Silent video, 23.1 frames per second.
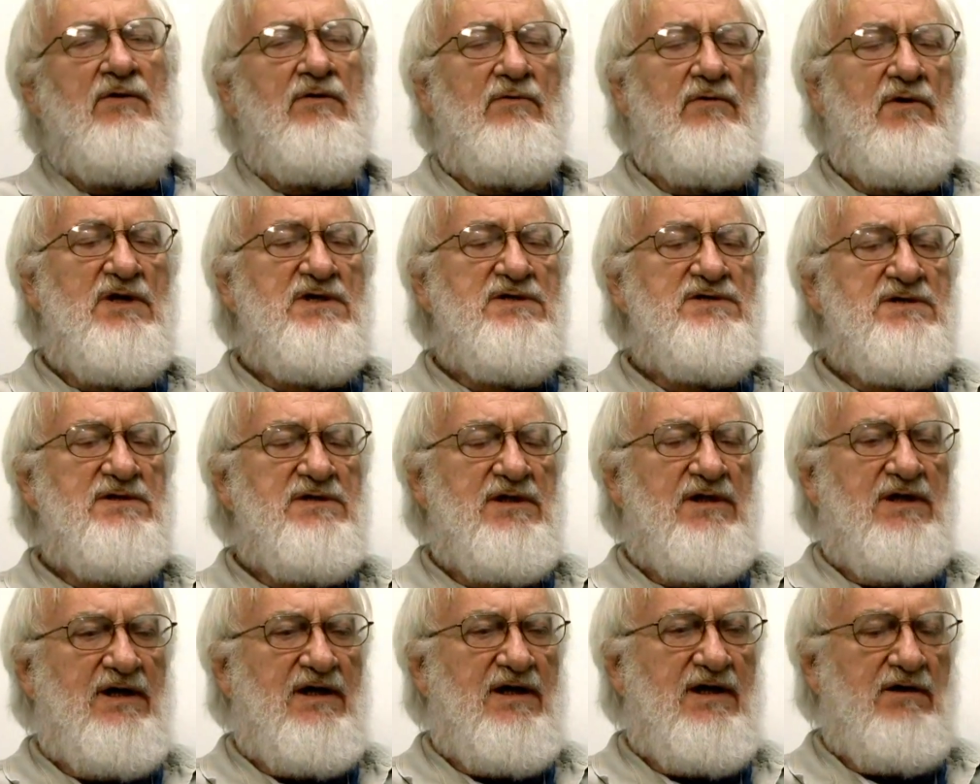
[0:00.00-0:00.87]
The
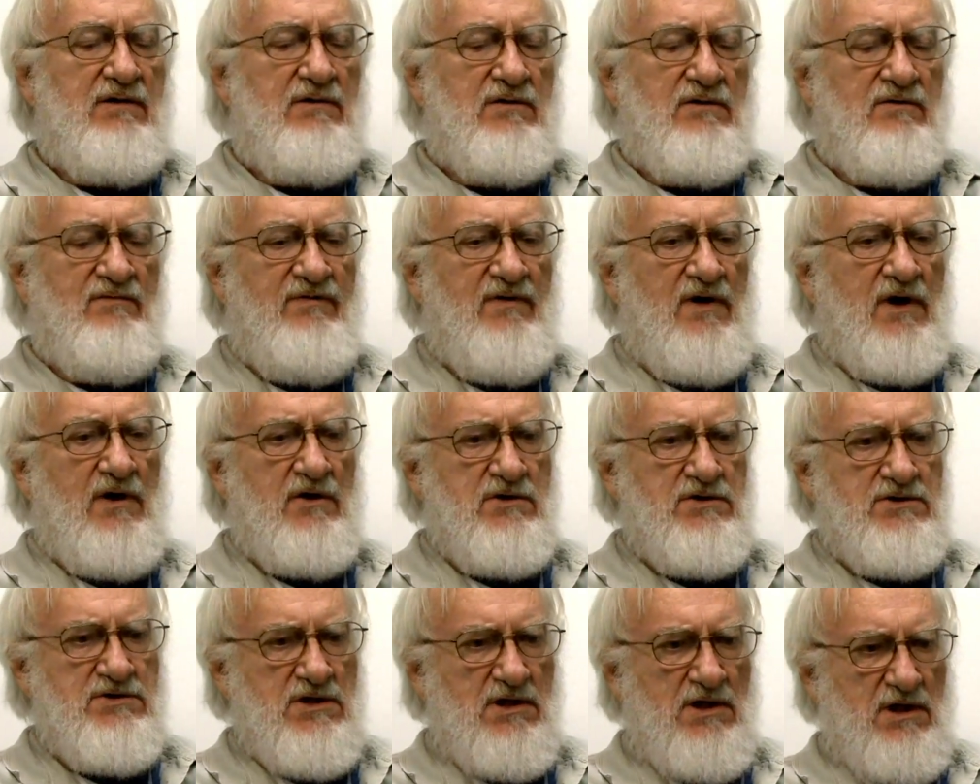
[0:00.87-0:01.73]
reason that I
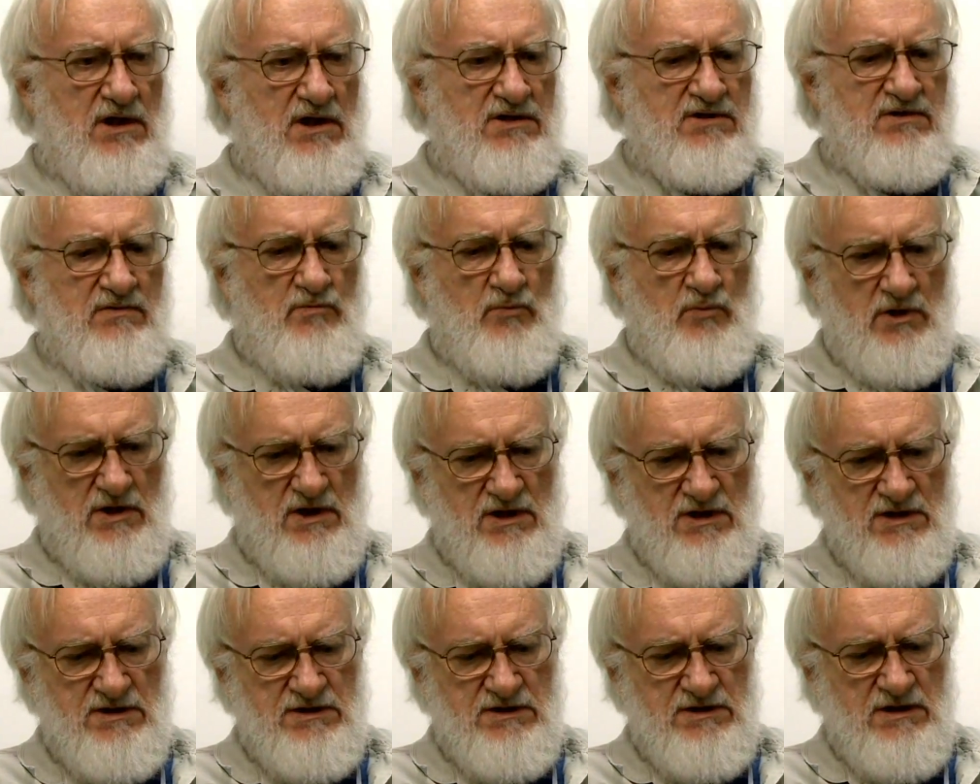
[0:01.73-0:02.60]
followed journalism
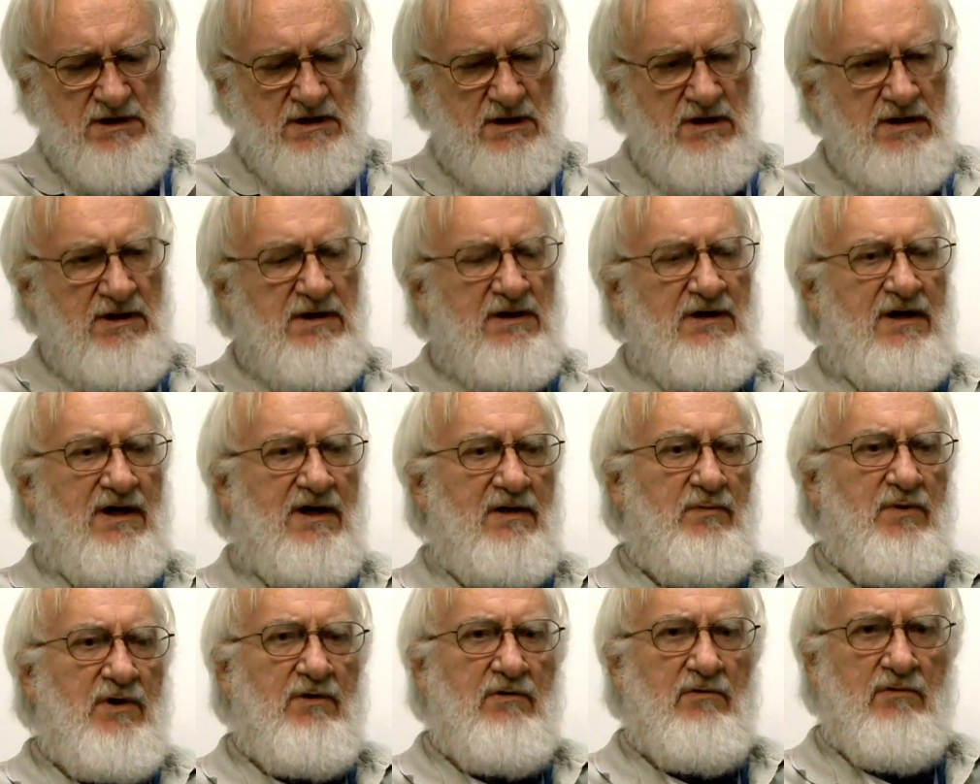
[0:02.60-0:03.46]
was
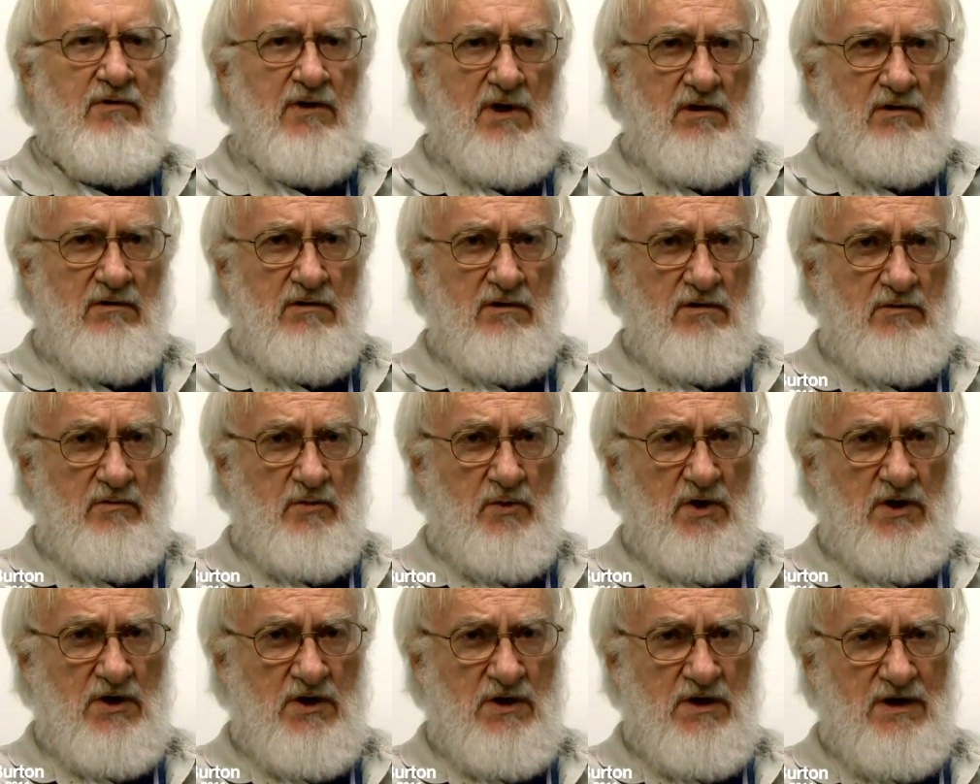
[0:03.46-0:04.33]
I'd been a railroad
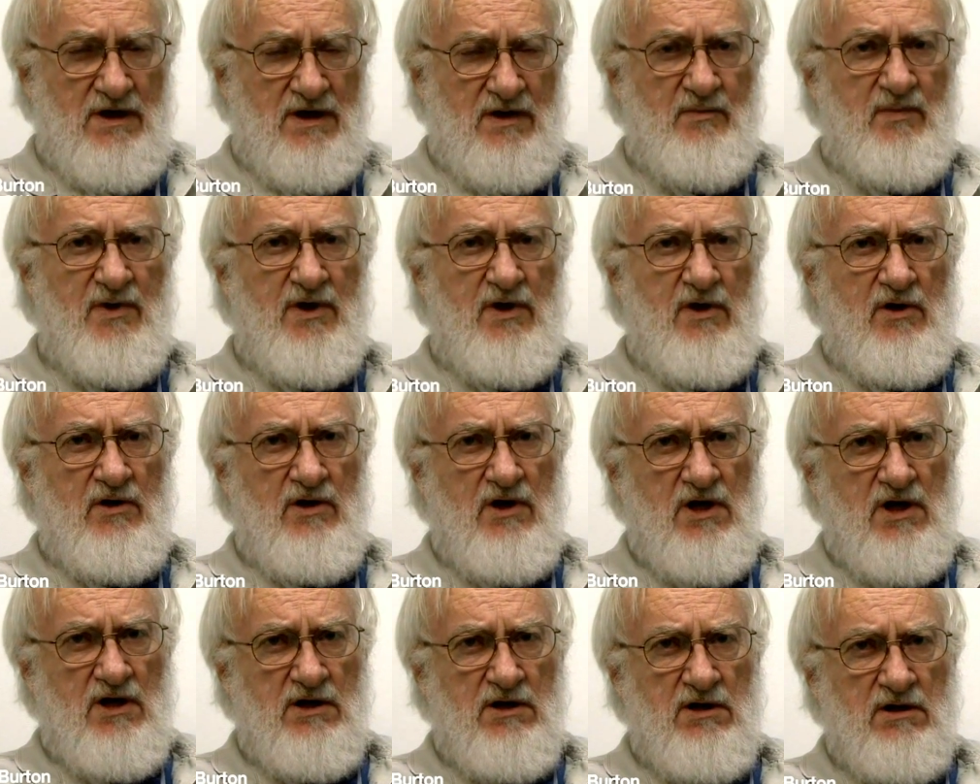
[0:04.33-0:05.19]
worker, I'd been a
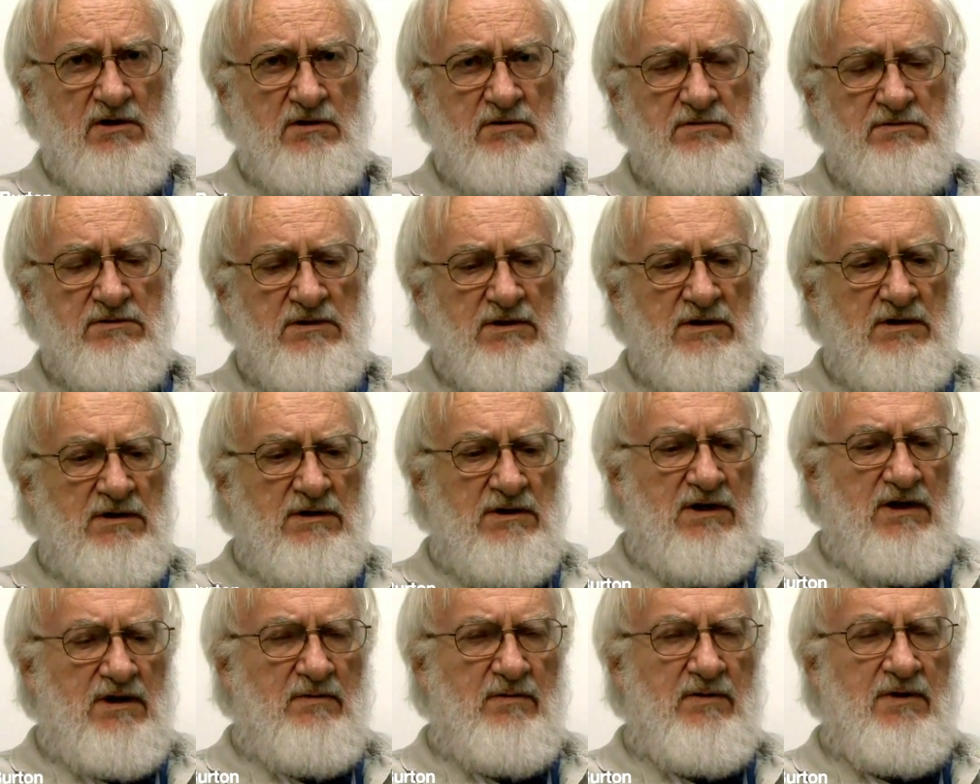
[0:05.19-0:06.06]
logger,
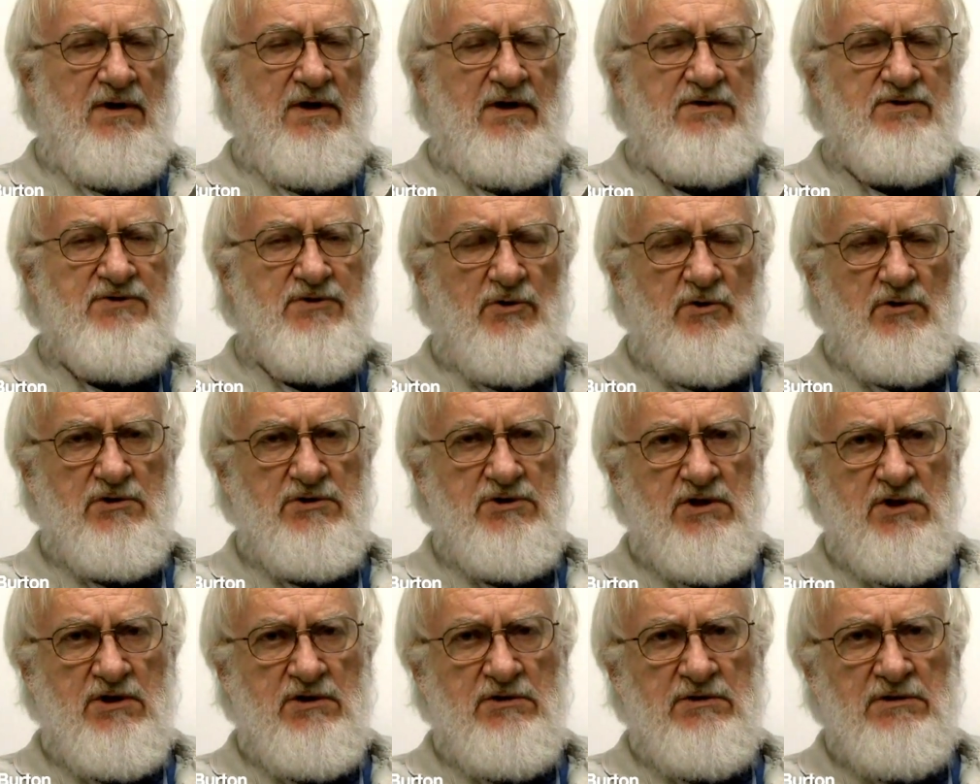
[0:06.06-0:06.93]
I'd been a
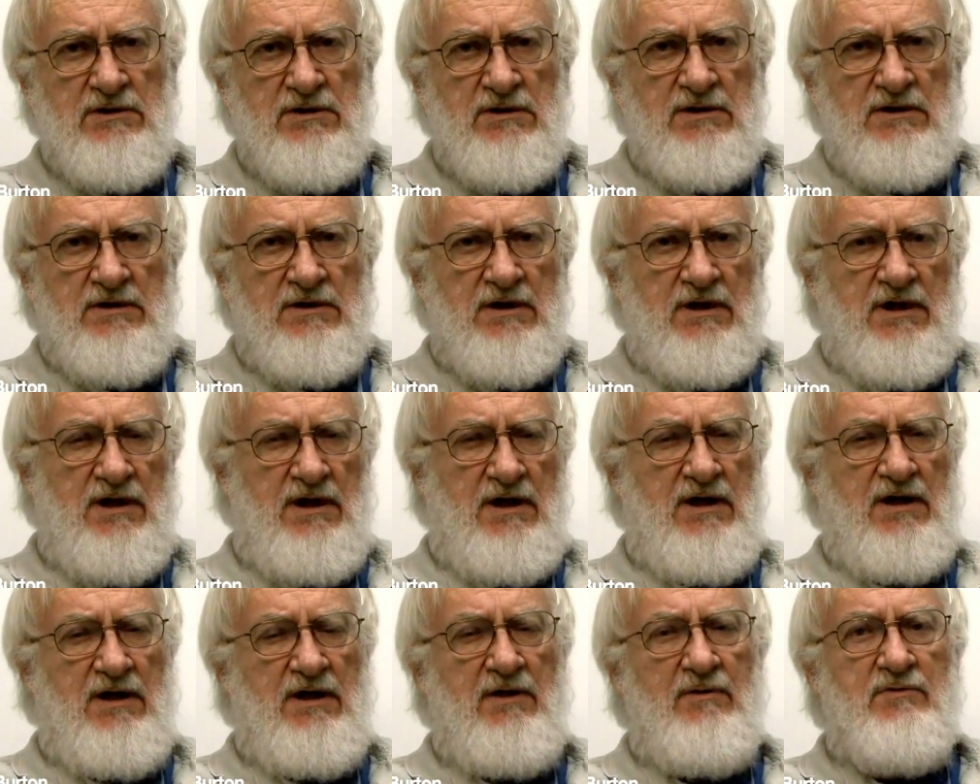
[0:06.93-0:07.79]
soldier,
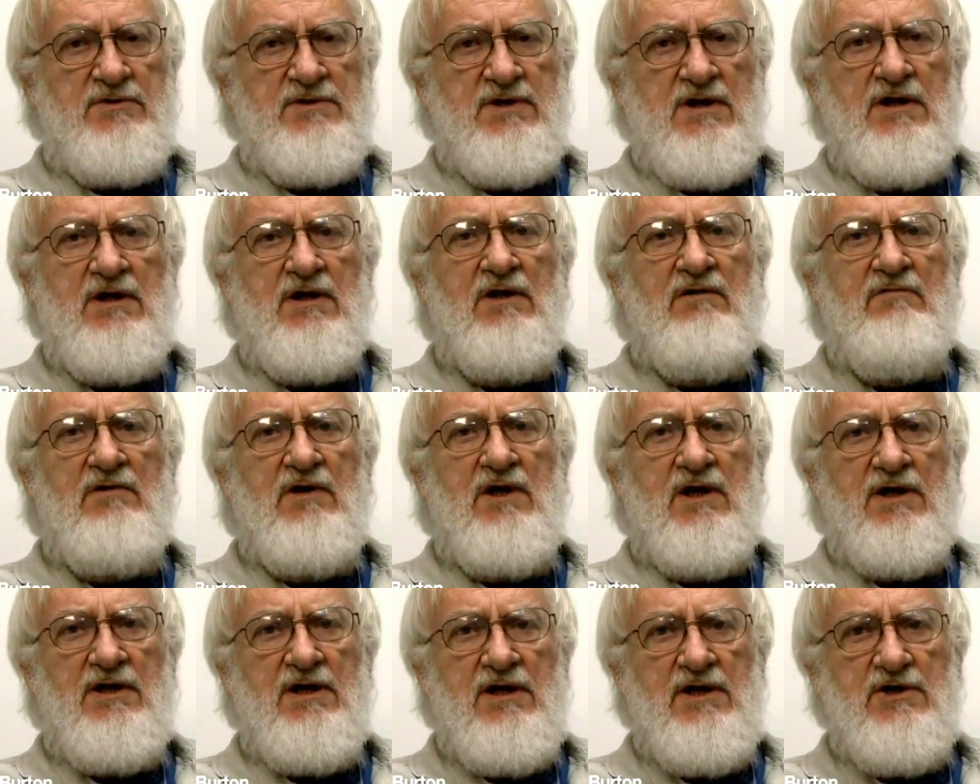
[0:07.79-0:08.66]
and it was a hell of a
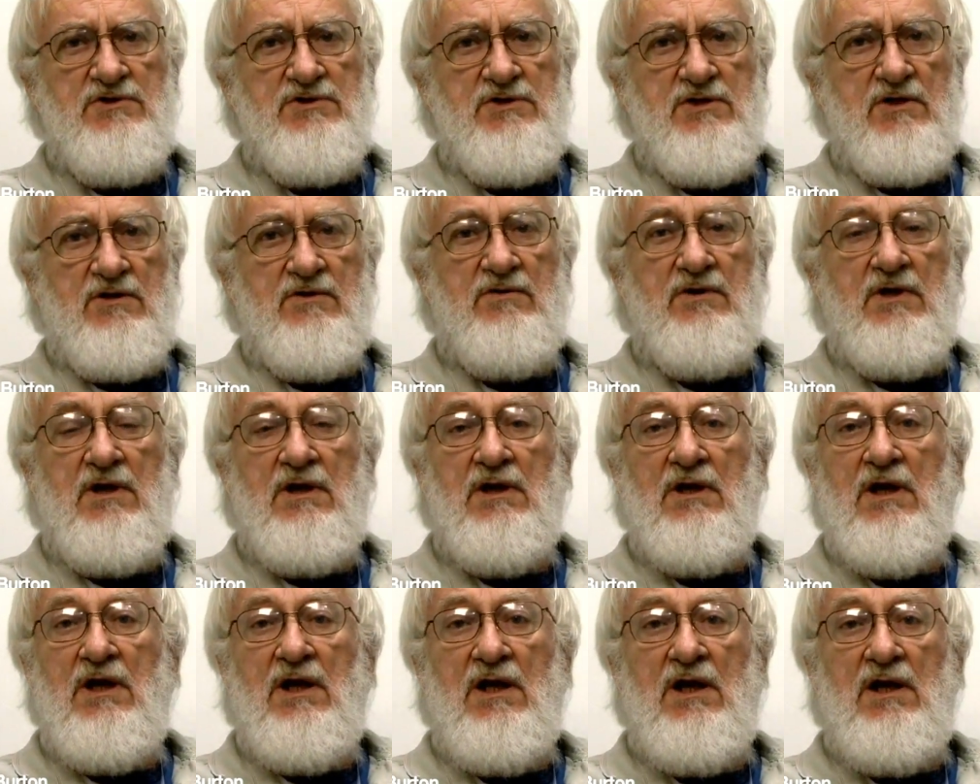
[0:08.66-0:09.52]
lot easier
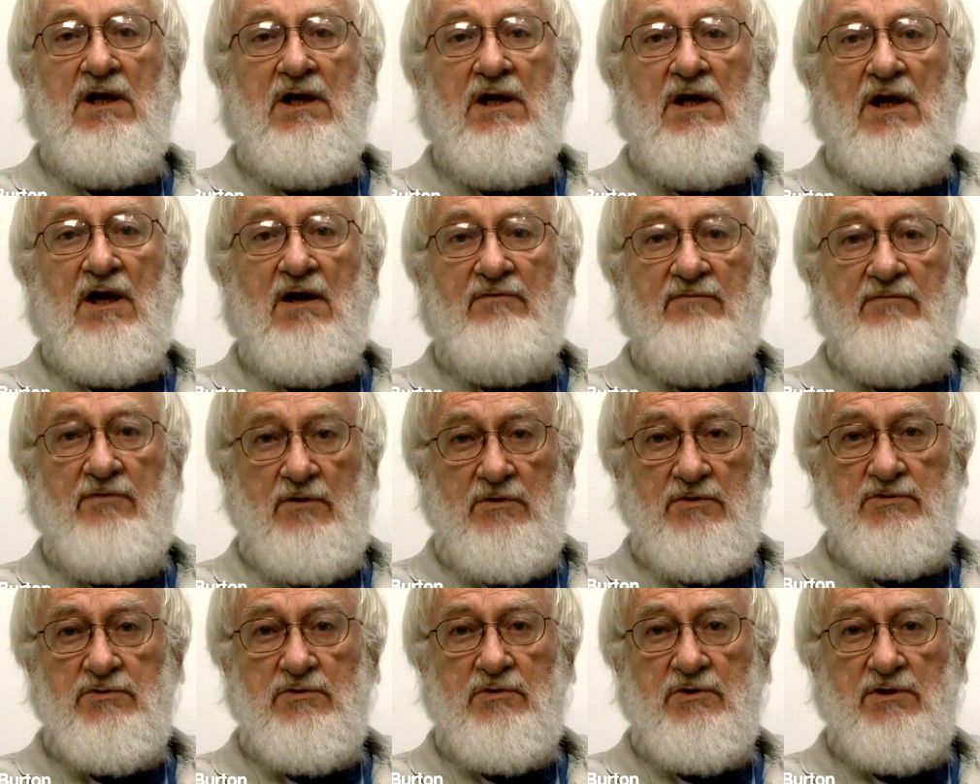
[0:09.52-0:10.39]
than any of
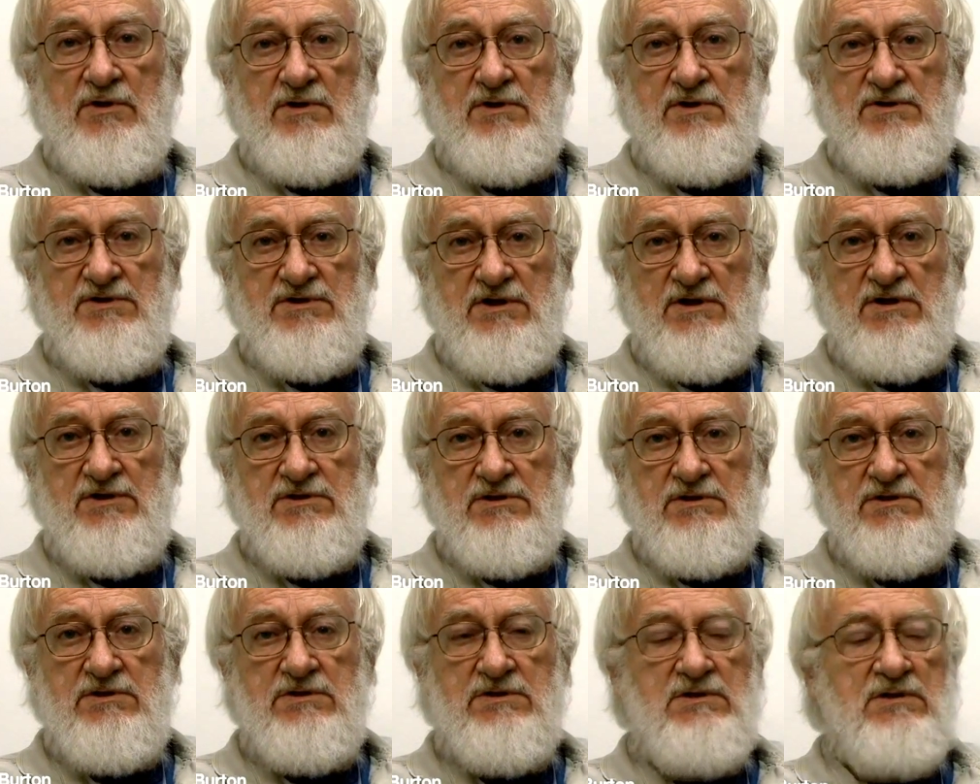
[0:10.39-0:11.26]
those
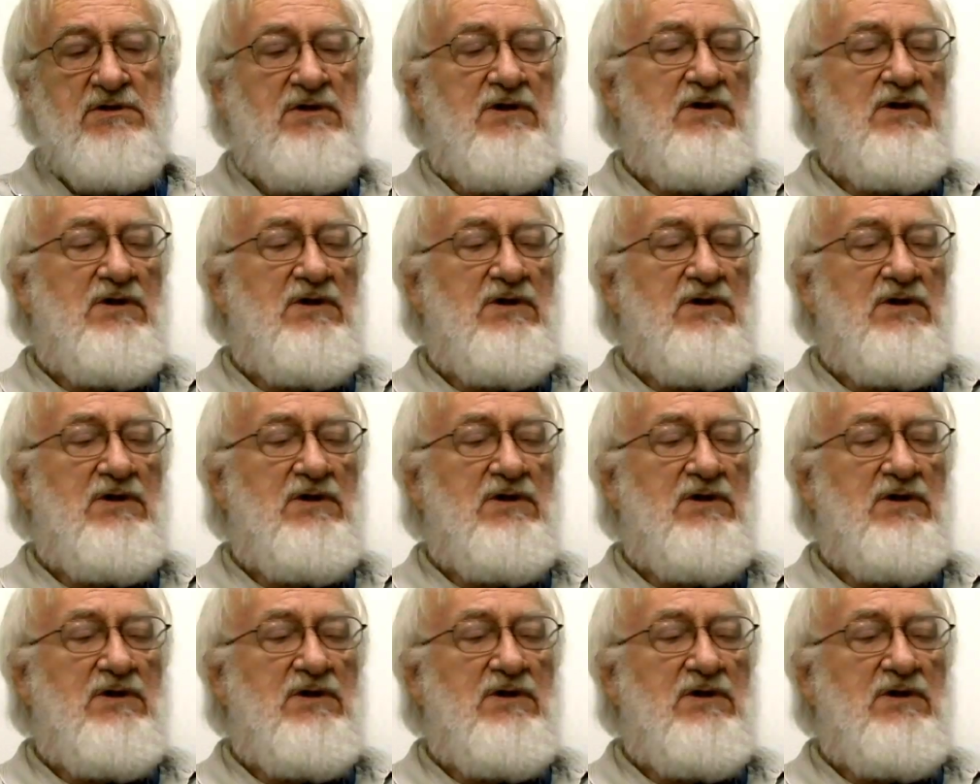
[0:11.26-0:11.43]
organizations.